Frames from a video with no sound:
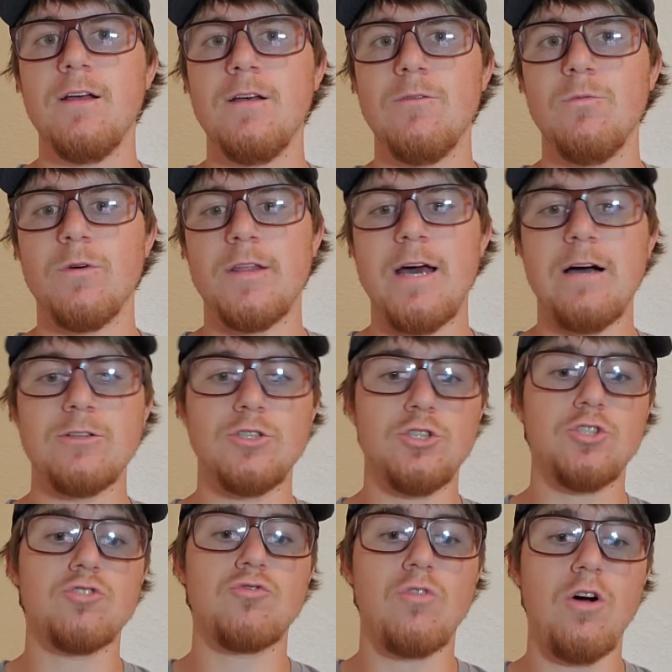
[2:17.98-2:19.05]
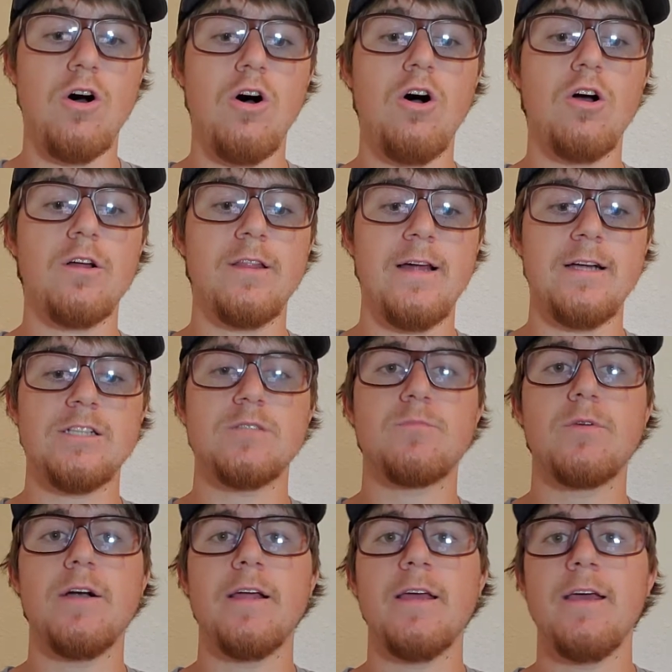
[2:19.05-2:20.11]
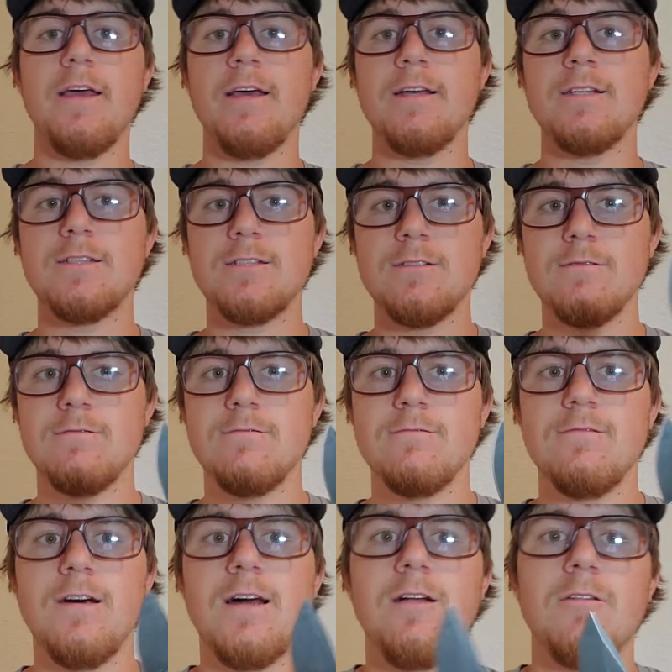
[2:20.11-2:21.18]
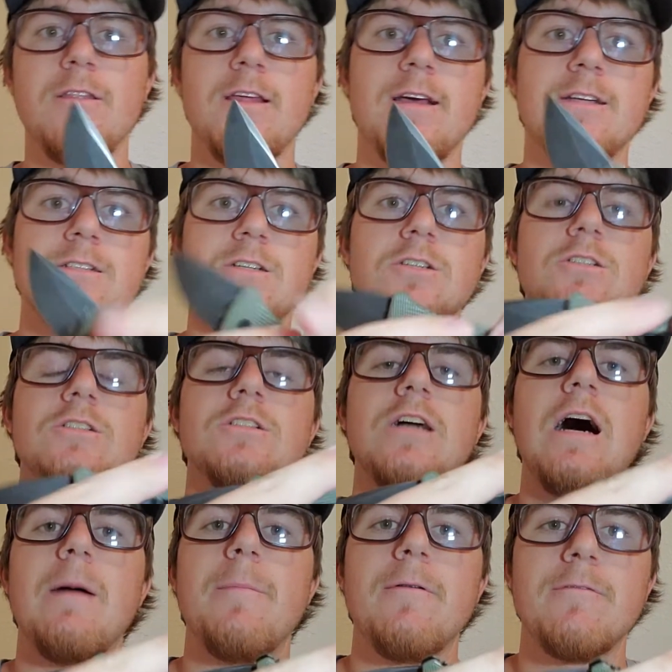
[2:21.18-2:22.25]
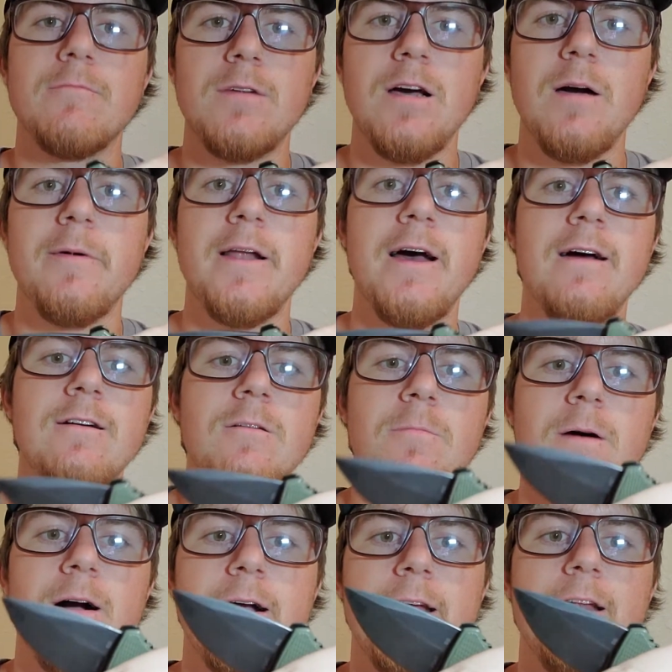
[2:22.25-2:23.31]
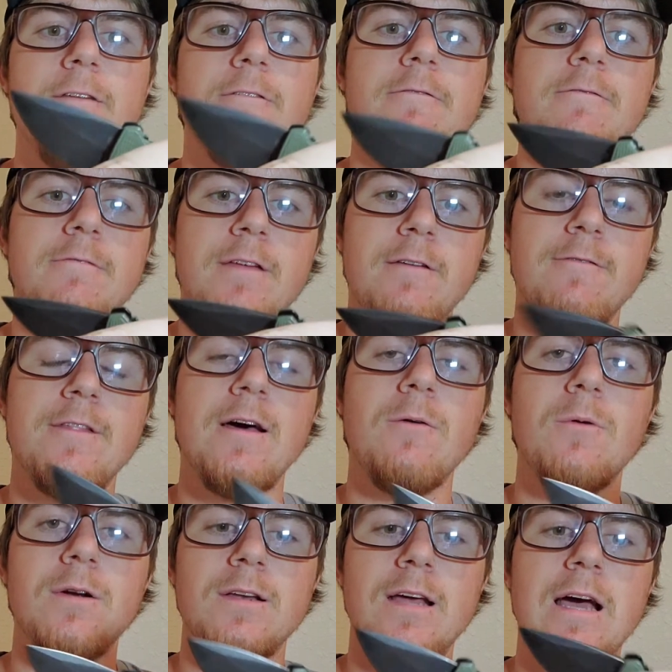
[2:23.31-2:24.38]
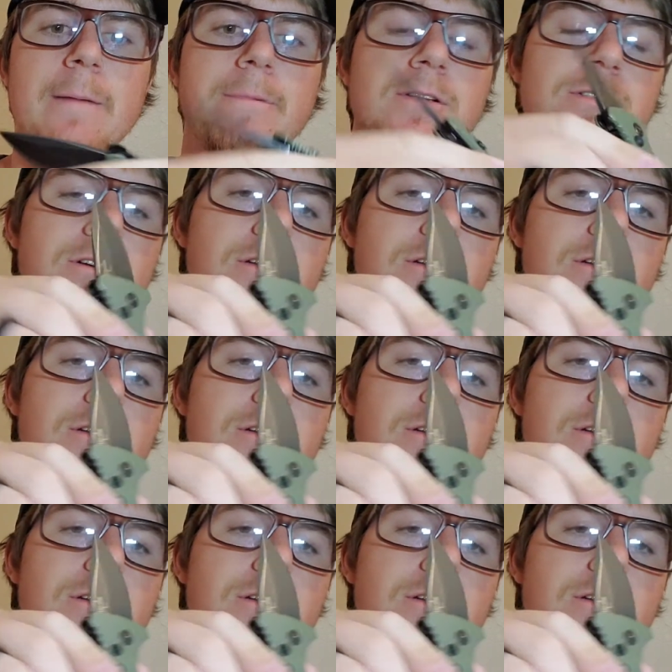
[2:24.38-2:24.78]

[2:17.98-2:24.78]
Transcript: with how strong that spring is, I don't think it's going to stop it from coming out in your pocket if that were to happen. So